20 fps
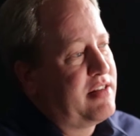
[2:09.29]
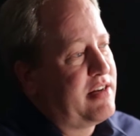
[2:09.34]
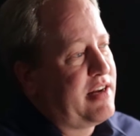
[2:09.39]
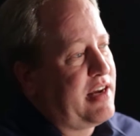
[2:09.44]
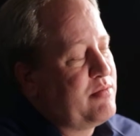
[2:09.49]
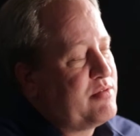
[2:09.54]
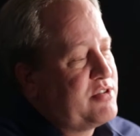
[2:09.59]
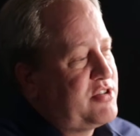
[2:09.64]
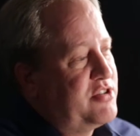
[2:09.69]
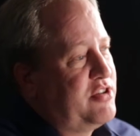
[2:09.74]
that
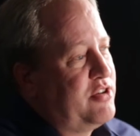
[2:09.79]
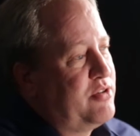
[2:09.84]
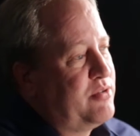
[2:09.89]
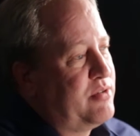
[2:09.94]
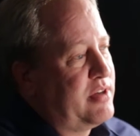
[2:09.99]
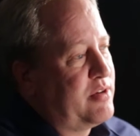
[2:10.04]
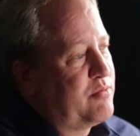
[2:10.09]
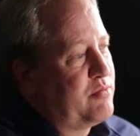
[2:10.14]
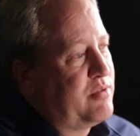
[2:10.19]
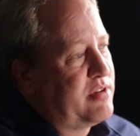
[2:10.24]
I was
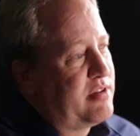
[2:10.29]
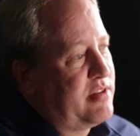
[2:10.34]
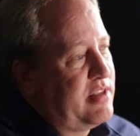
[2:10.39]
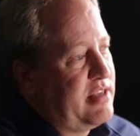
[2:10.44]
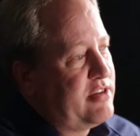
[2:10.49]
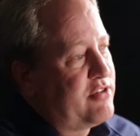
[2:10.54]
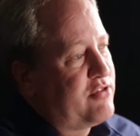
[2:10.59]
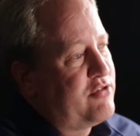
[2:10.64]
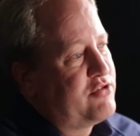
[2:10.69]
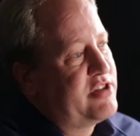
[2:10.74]
doing with
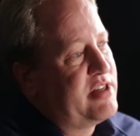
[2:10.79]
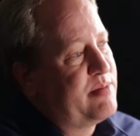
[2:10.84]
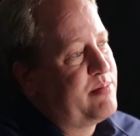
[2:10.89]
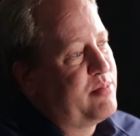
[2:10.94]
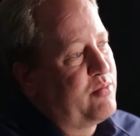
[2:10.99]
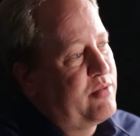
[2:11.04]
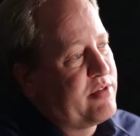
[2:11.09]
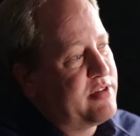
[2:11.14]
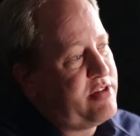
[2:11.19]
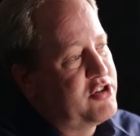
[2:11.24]
the
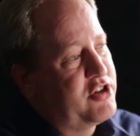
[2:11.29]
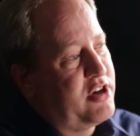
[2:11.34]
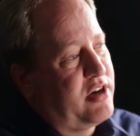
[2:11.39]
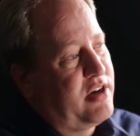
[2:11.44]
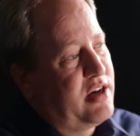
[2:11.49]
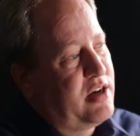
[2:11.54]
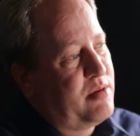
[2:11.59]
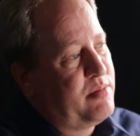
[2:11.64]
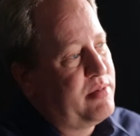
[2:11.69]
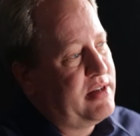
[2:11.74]
internship and with the
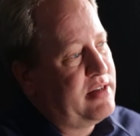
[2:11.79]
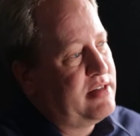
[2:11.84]
job